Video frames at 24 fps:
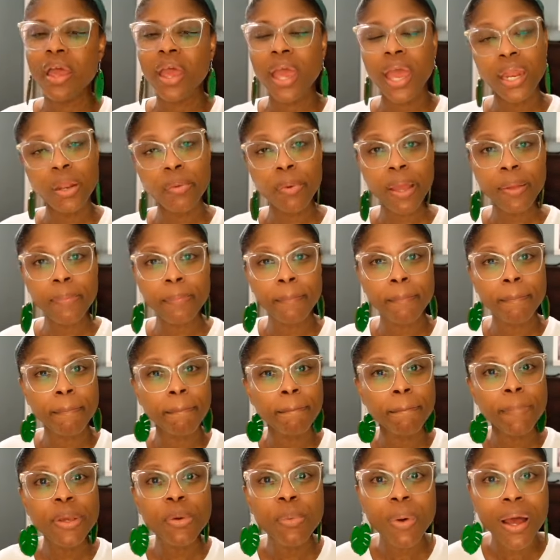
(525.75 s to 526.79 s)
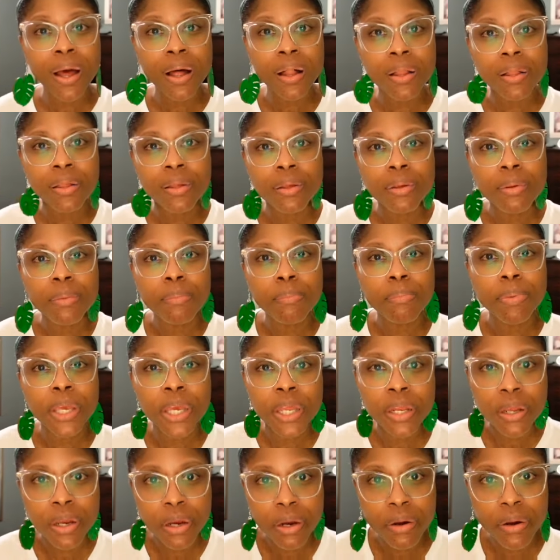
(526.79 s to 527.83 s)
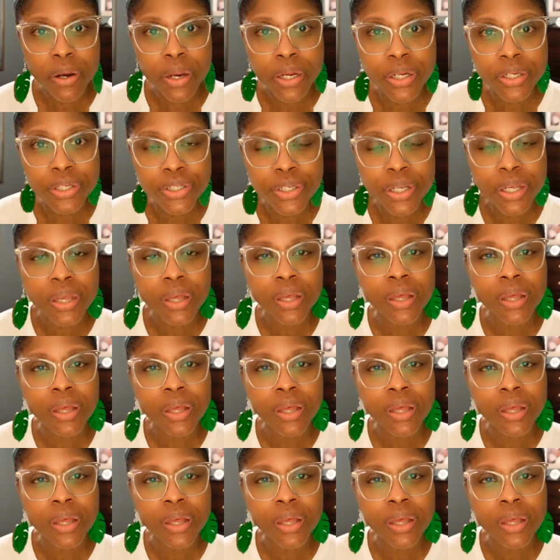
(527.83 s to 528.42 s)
Anyway, be well. Be encouraged.